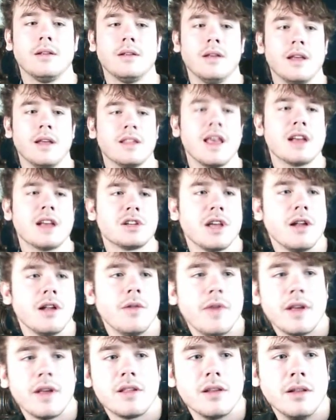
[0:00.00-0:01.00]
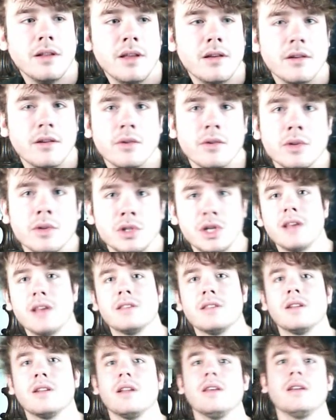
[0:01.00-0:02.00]
I don't think it's illegal to
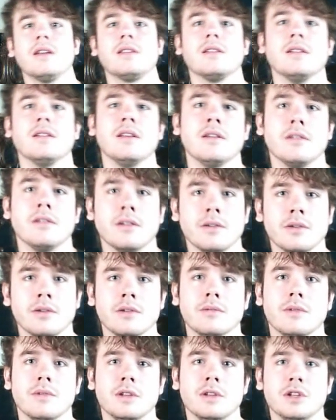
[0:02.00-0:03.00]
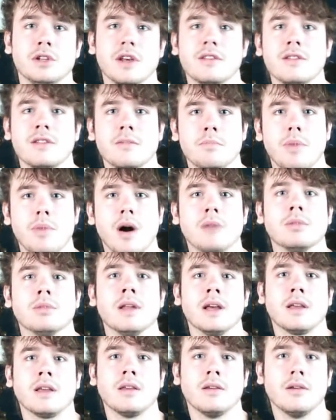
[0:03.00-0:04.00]
ingest it. I think it's illegal to ingest it in
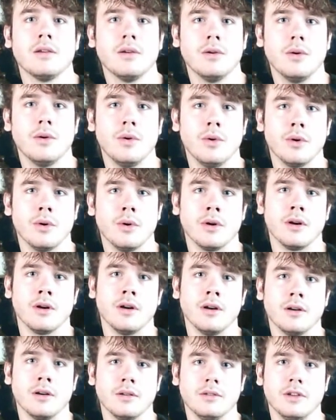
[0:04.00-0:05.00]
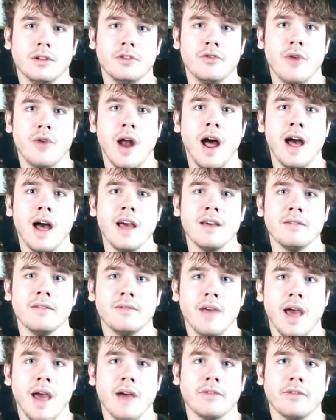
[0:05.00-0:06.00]
public or to
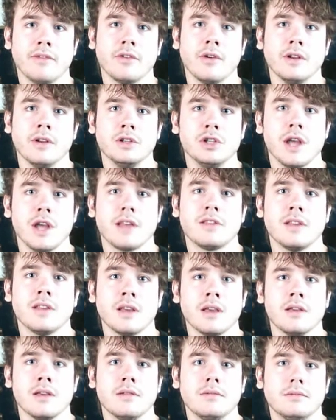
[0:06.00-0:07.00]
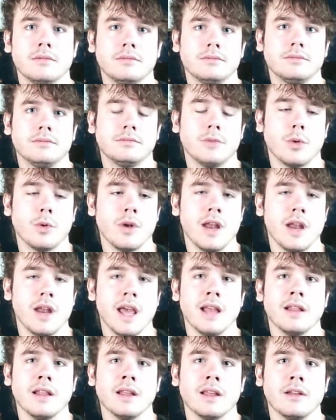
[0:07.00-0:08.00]
drive after ingesting it or
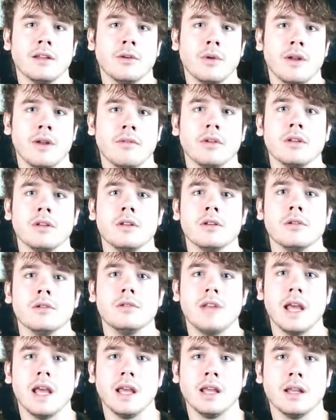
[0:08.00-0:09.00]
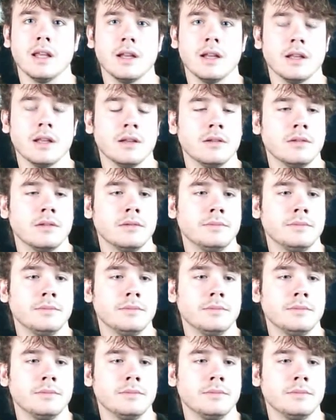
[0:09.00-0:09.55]
inhaling it or whatever you do, taking it in.